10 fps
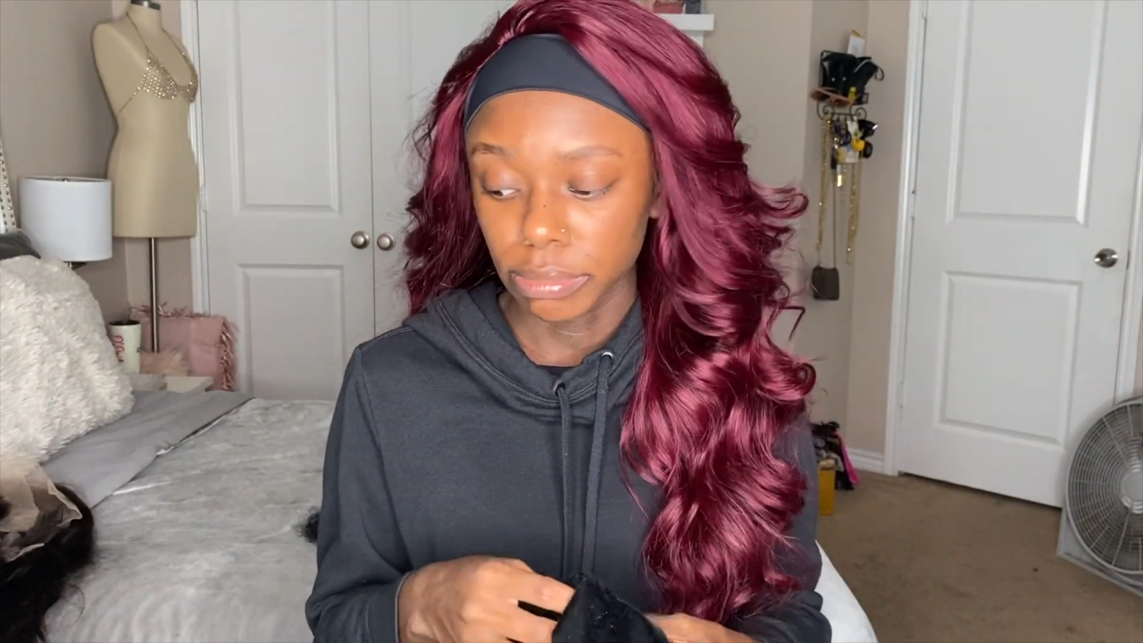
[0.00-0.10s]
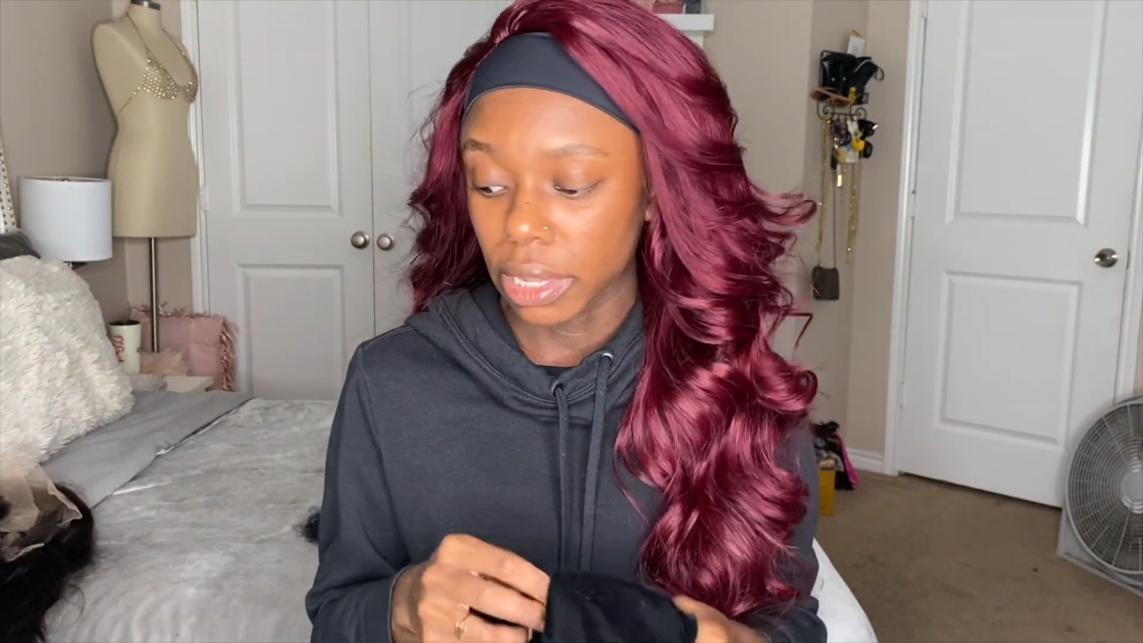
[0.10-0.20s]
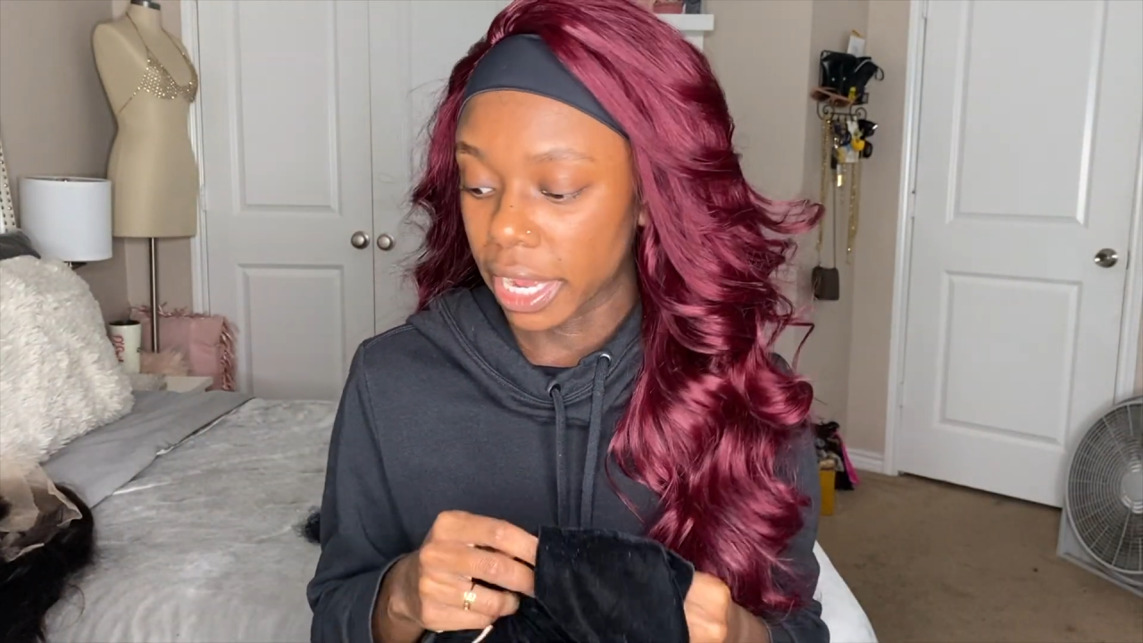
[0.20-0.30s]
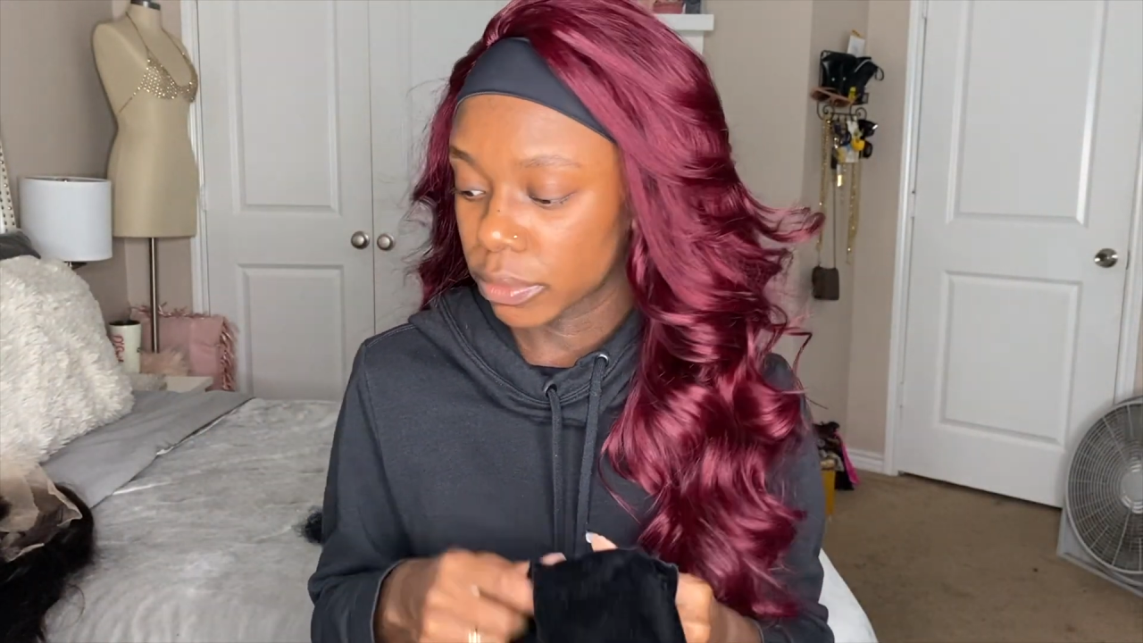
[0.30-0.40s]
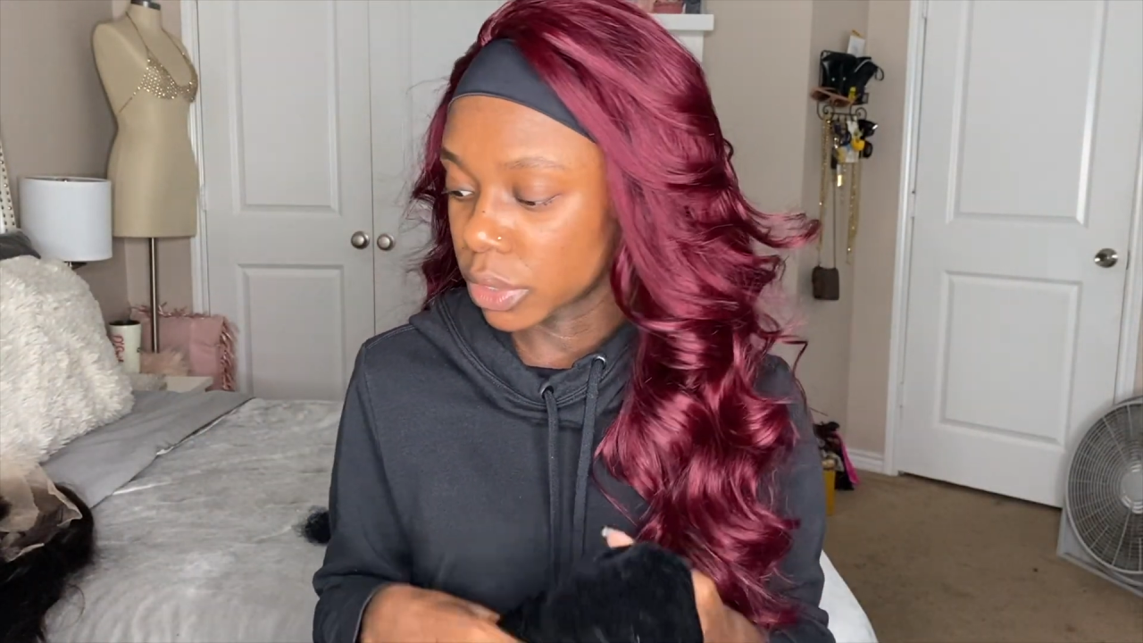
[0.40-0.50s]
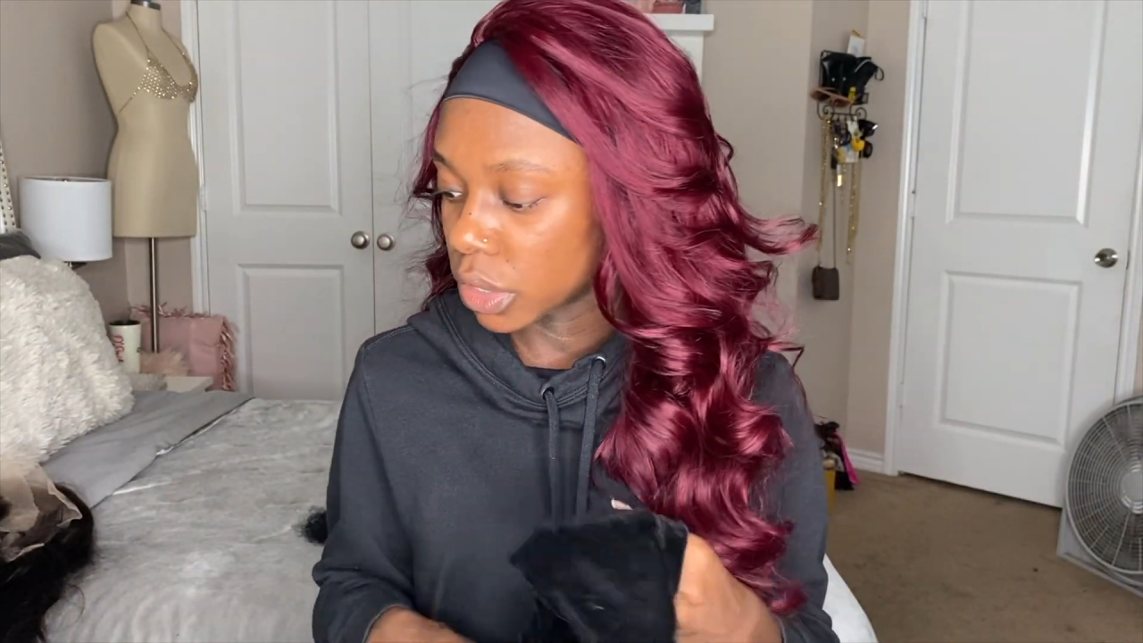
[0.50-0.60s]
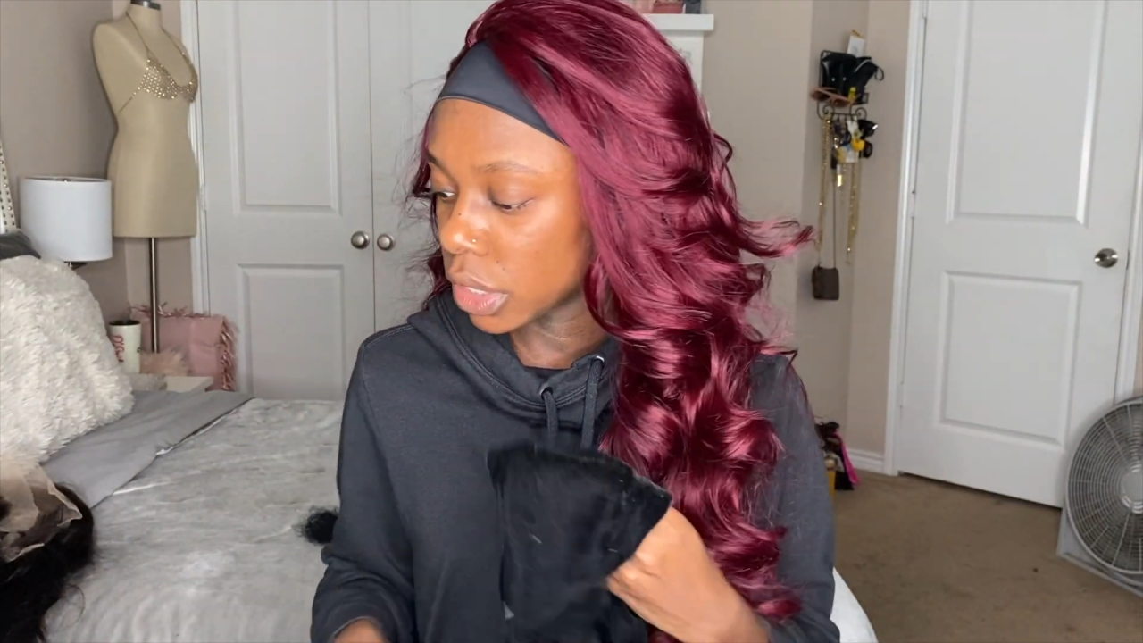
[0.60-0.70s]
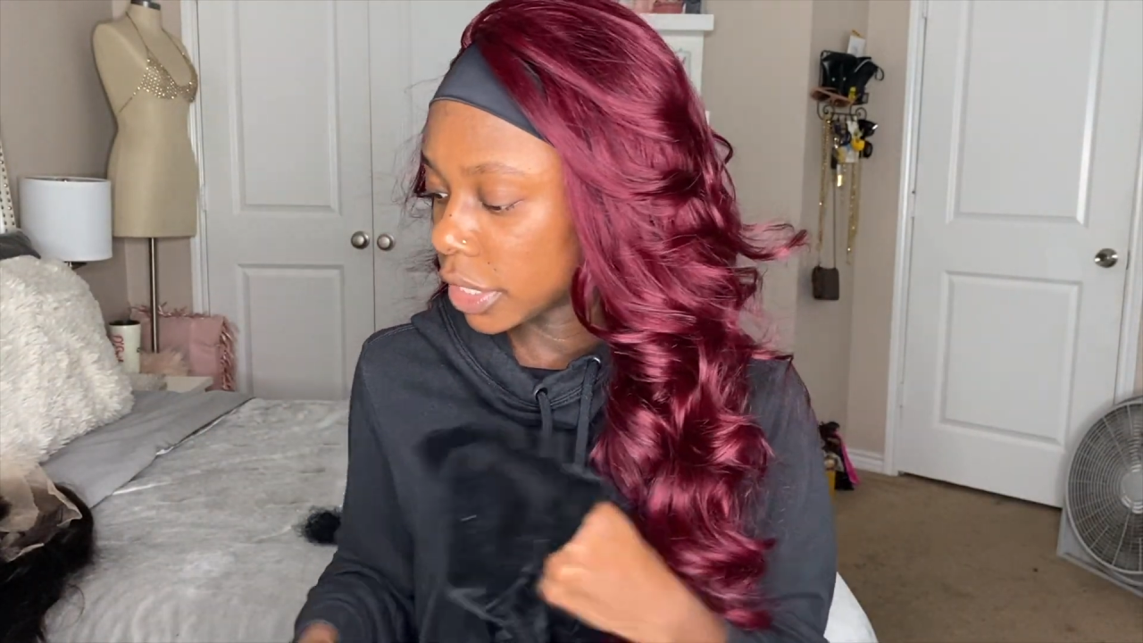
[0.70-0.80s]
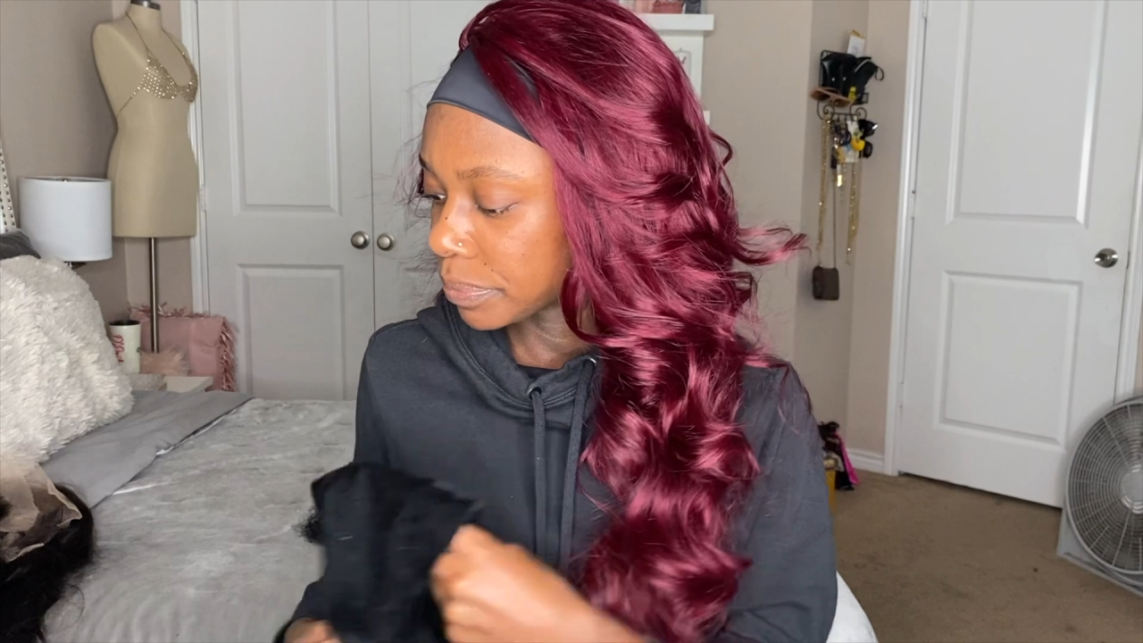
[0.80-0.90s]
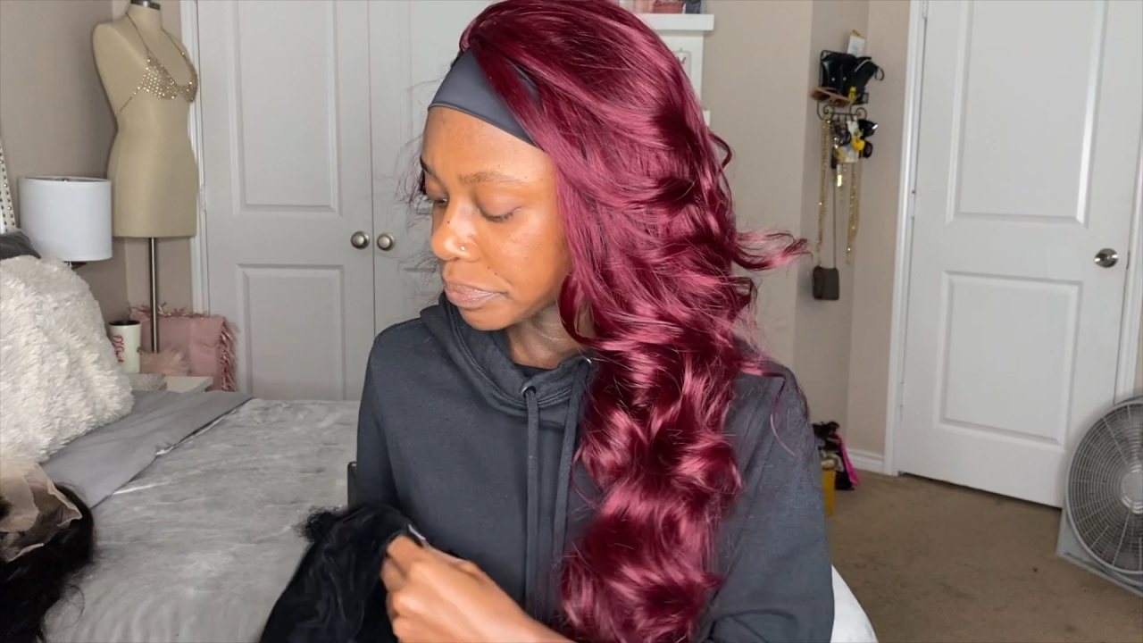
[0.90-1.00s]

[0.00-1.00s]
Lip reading: black one on.